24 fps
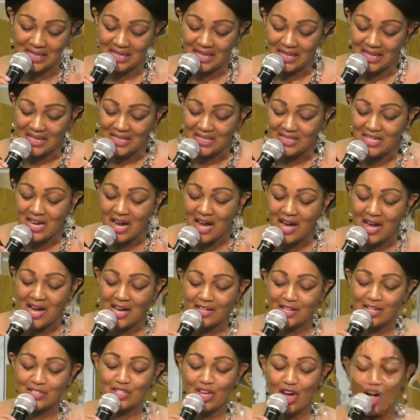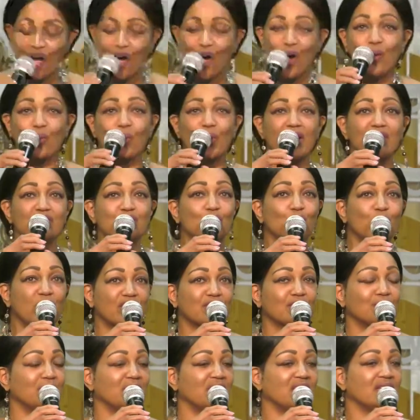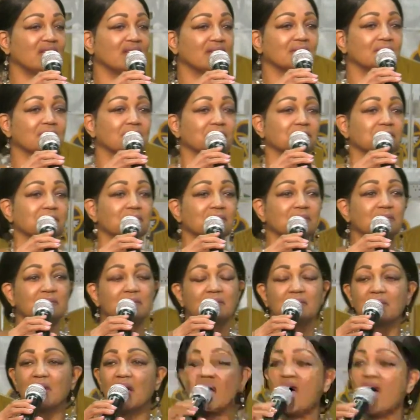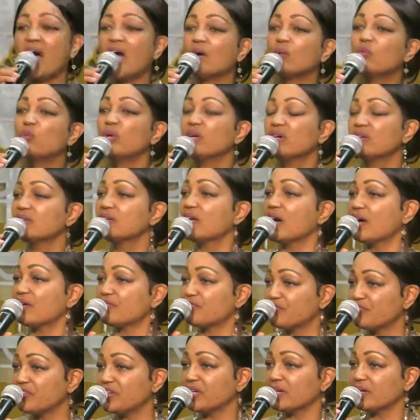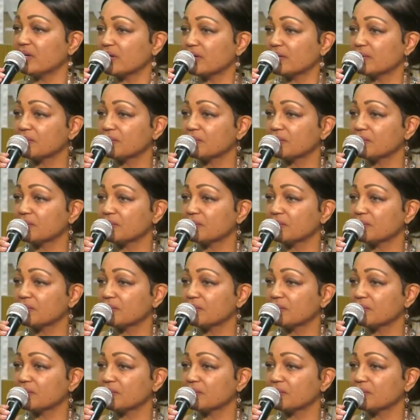God is always with me. I will not fear.